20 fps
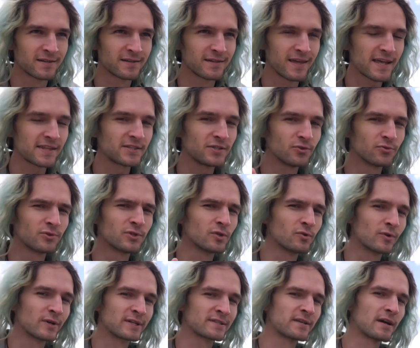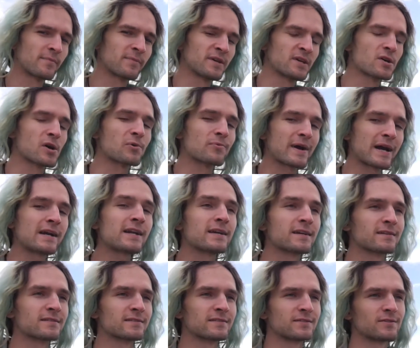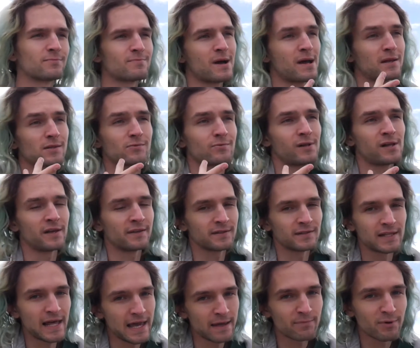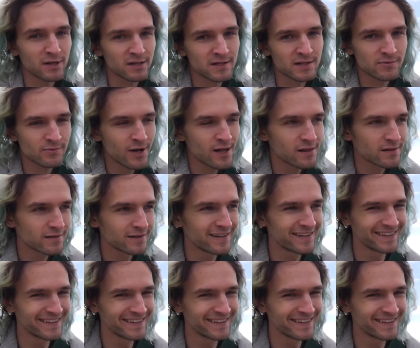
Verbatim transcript: That's you doing something already so might as well hit the like button as well.